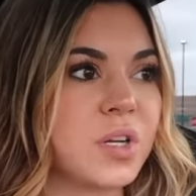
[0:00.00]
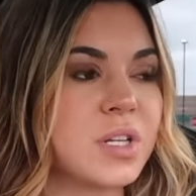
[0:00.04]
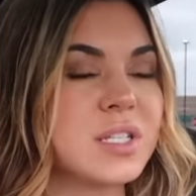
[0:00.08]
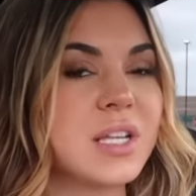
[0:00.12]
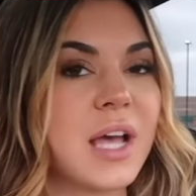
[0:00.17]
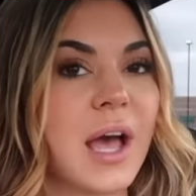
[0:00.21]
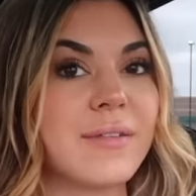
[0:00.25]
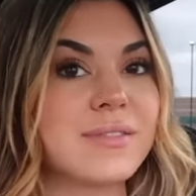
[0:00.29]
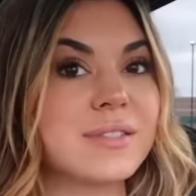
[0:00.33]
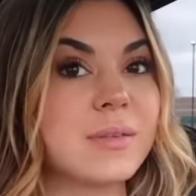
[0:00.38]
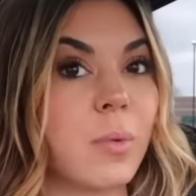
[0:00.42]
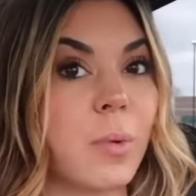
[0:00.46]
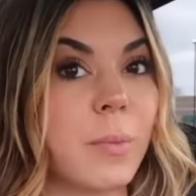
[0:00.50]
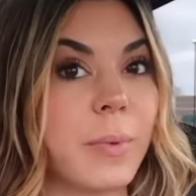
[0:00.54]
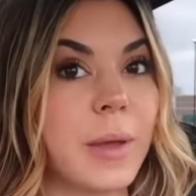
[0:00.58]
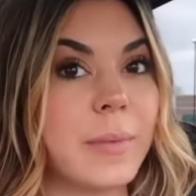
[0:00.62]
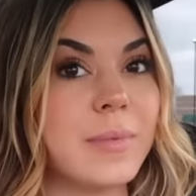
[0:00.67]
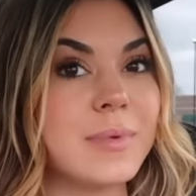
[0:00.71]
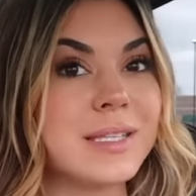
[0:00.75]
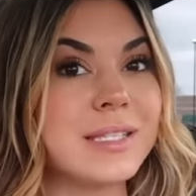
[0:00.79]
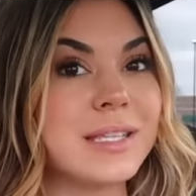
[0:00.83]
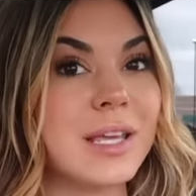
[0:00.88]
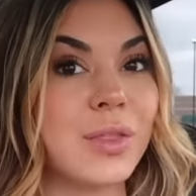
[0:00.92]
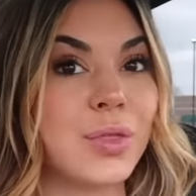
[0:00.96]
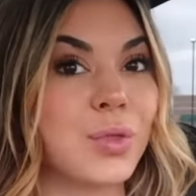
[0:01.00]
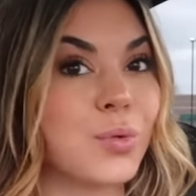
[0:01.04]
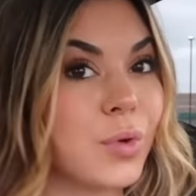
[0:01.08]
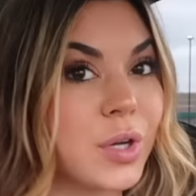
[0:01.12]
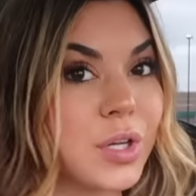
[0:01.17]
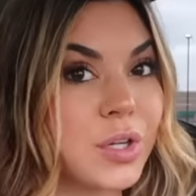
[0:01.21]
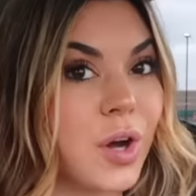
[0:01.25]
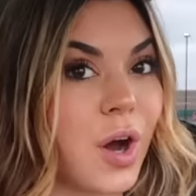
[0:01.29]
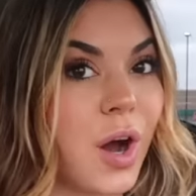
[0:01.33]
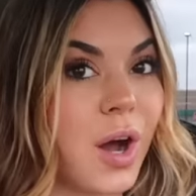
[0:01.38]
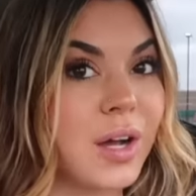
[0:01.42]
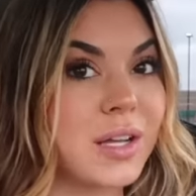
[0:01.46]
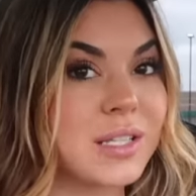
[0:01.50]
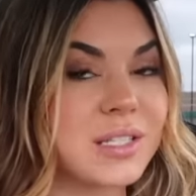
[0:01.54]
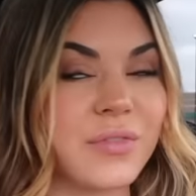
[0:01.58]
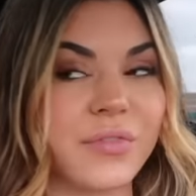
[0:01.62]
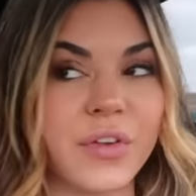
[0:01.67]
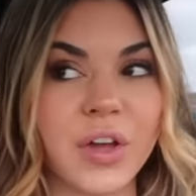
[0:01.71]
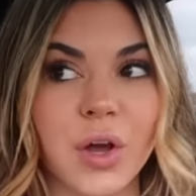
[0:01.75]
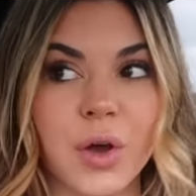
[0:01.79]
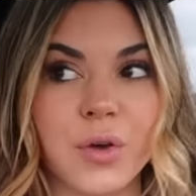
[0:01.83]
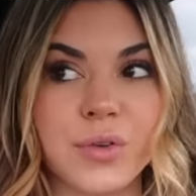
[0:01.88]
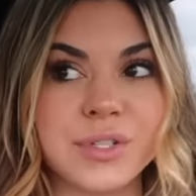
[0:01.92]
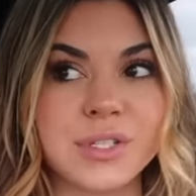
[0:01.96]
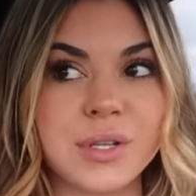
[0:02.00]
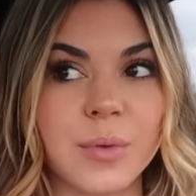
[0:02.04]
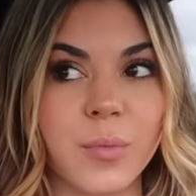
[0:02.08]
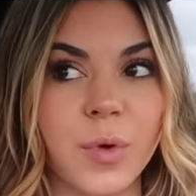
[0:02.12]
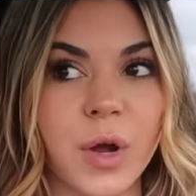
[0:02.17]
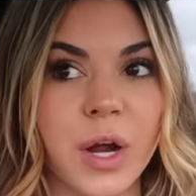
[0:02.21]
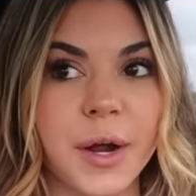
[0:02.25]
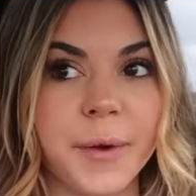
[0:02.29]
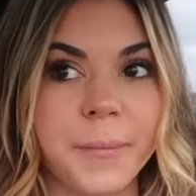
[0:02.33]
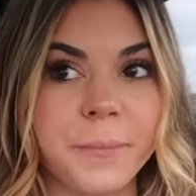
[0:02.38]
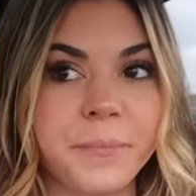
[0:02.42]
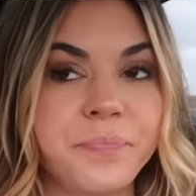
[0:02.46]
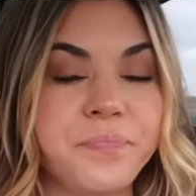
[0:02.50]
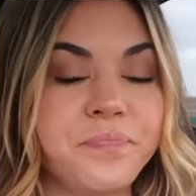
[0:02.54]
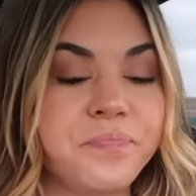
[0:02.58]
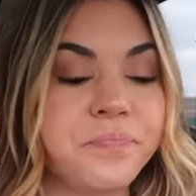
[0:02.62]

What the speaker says: to have someone babysit three dogs if I go somewhere.